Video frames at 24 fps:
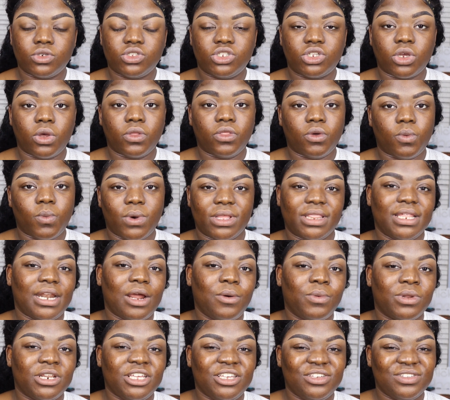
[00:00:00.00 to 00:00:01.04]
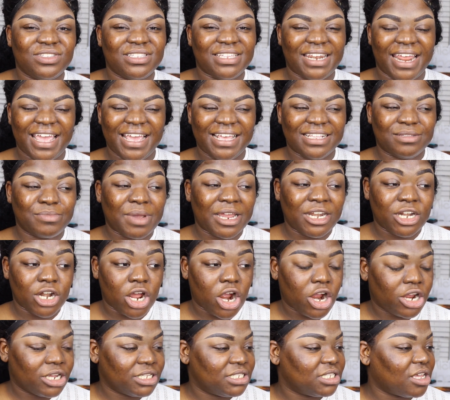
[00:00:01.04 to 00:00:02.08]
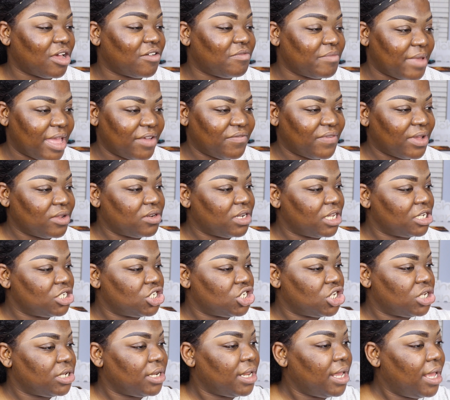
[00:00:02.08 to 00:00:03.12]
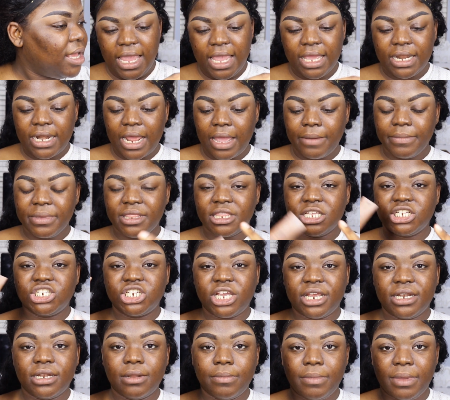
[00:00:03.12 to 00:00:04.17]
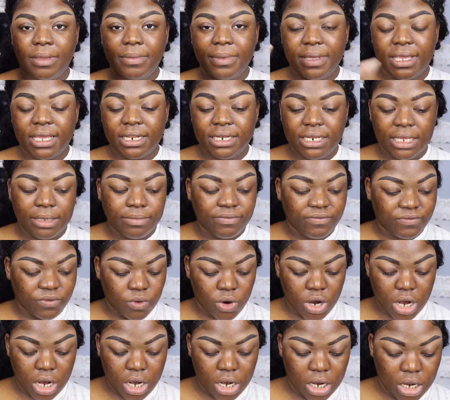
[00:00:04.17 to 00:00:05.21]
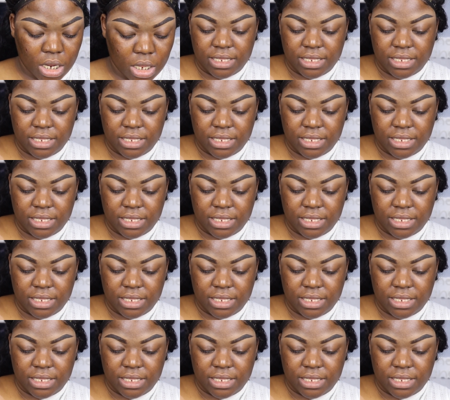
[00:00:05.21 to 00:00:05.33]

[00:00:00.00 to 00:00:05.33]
So the one that I want to use today is my Nars Soft Matte Foundation, and I'm in the shade Namibia Deep 4.